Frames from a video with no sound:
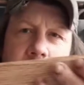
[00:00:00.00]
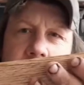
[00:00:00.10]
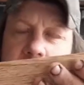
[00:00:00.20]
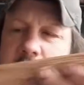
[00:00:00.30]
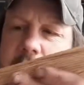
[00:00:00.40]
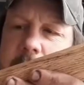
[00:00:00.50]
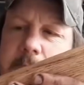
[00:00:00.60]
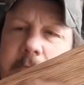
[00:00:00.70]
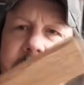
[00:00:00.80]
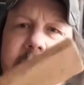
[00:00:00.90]
Just a
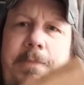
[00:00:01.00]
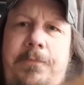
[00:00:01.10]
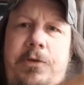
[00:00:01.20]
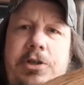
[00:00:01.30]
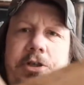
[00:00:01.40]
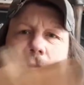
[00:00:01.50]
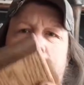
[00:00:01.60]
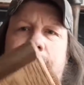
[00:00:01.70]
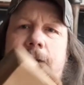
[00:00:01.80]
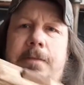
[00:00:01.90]
slip friction
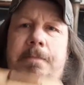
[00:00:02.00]
fit.